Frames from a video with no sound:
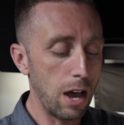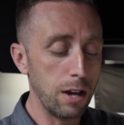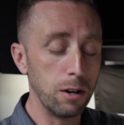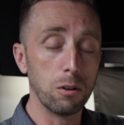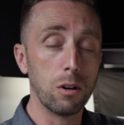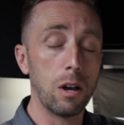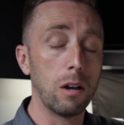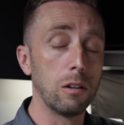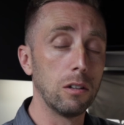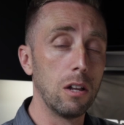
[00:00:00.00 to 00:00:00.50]
I
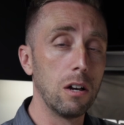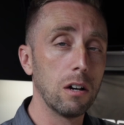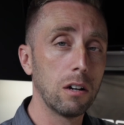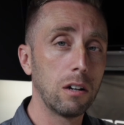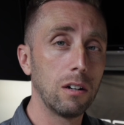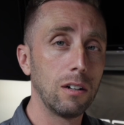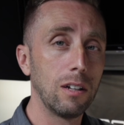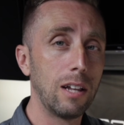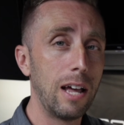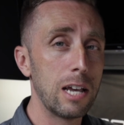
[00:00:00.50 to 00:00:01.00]
don't know how long
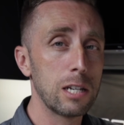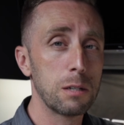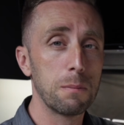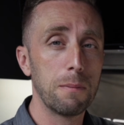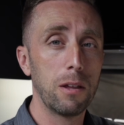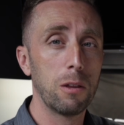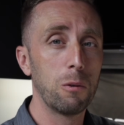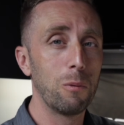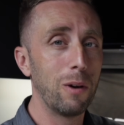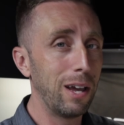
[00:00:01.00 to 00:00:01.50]
it'll last,
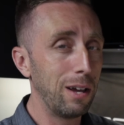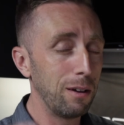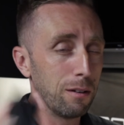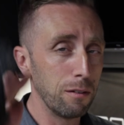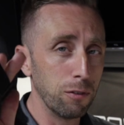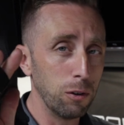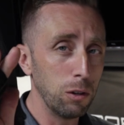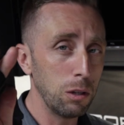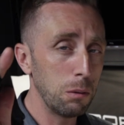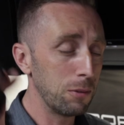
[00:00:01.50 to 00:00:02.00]
by the way.
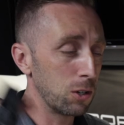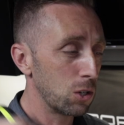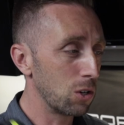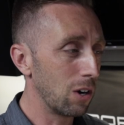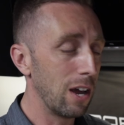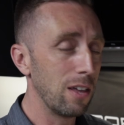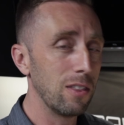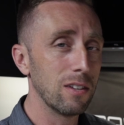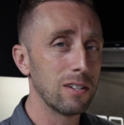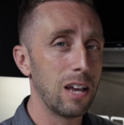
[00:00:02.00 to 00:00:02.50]
I've only been
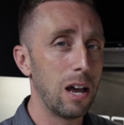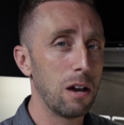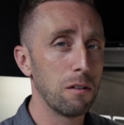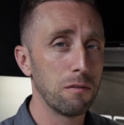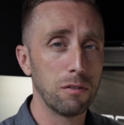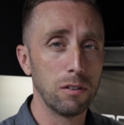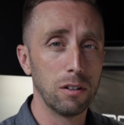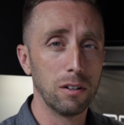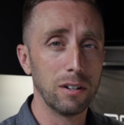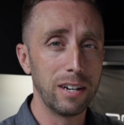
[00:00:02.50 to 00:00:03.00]
trying this
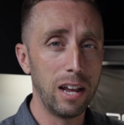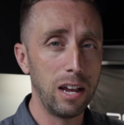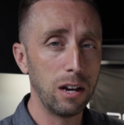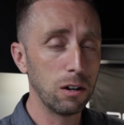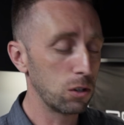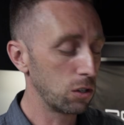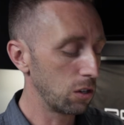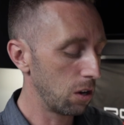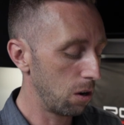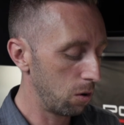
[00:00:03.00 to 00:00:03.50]
out for a day
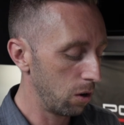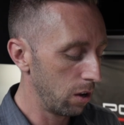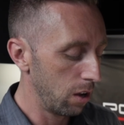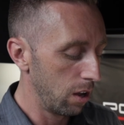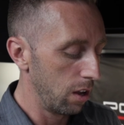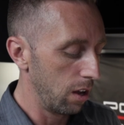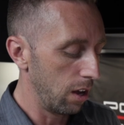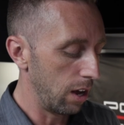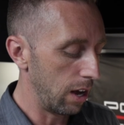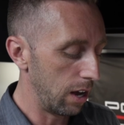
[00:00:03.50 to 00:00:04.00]
or so.
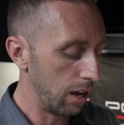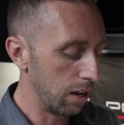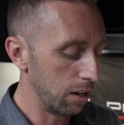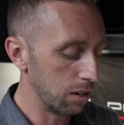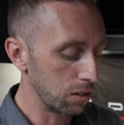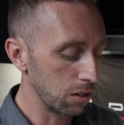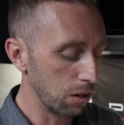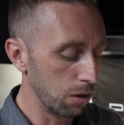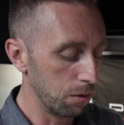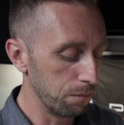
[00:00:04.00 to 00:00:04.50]

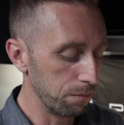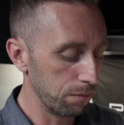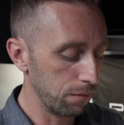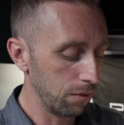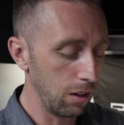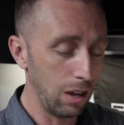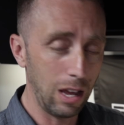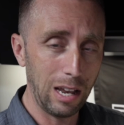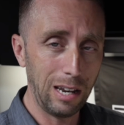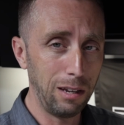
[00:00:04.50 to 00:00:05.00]
So
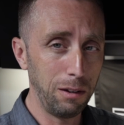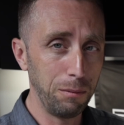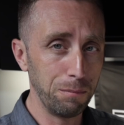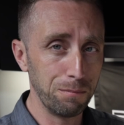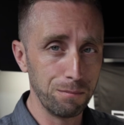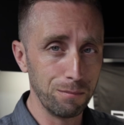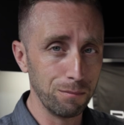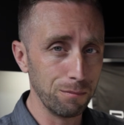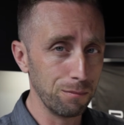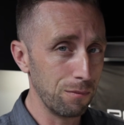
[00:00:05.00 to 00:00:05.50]

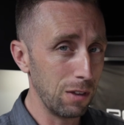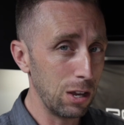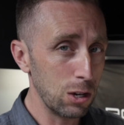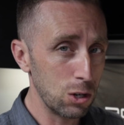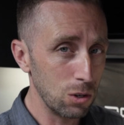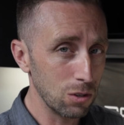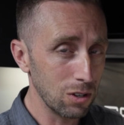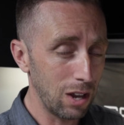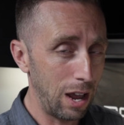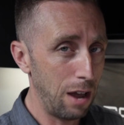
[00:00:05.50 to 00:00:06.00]
any
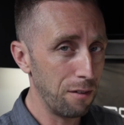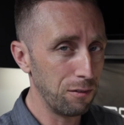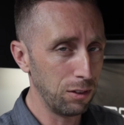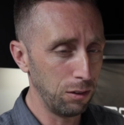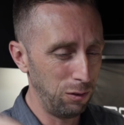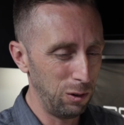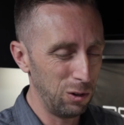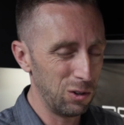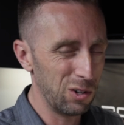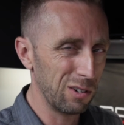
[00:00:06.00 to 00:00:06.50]
issues I have in
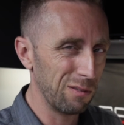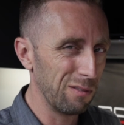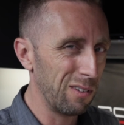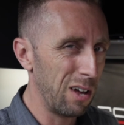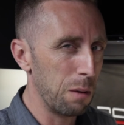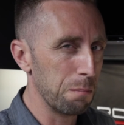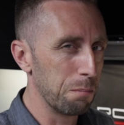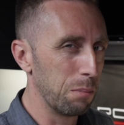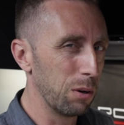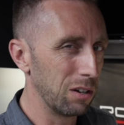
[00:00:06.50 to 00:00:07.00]
the future,
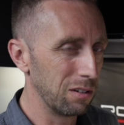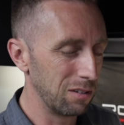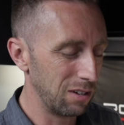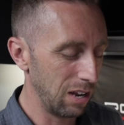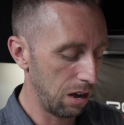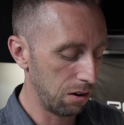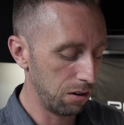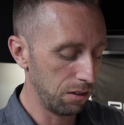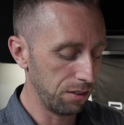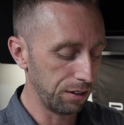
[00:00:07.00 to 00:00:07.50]
I'll put
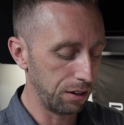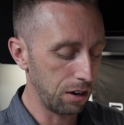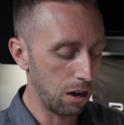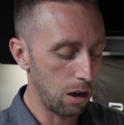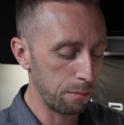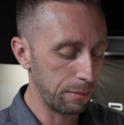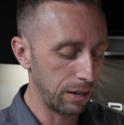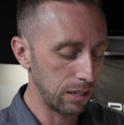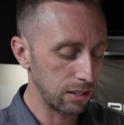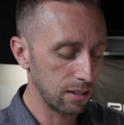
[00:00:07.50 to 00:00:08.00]
down in the
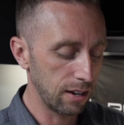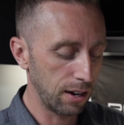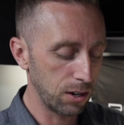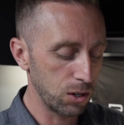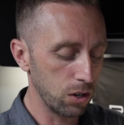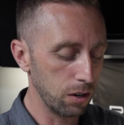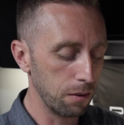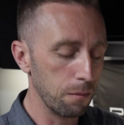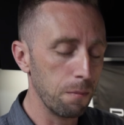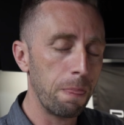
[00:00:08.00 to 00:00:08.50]
comments
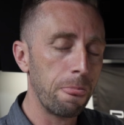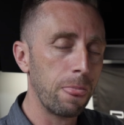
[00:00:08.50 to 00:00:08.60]
section.